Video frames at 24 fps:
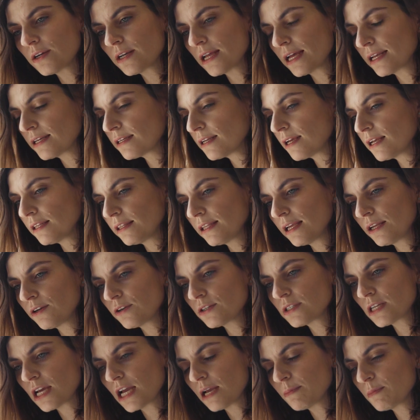of physicians
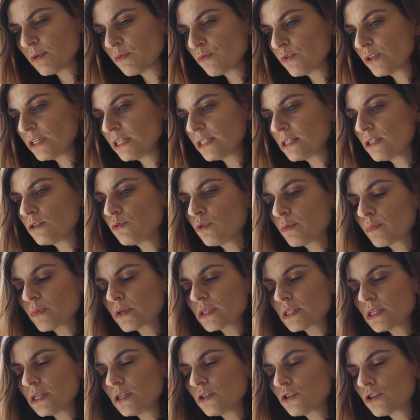and embryologists
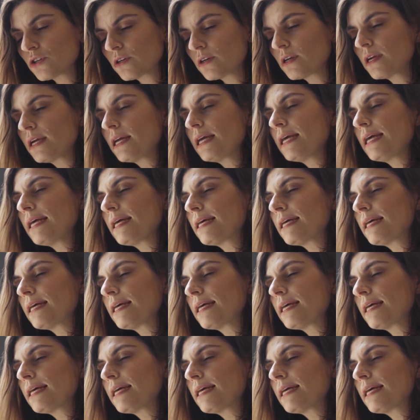involved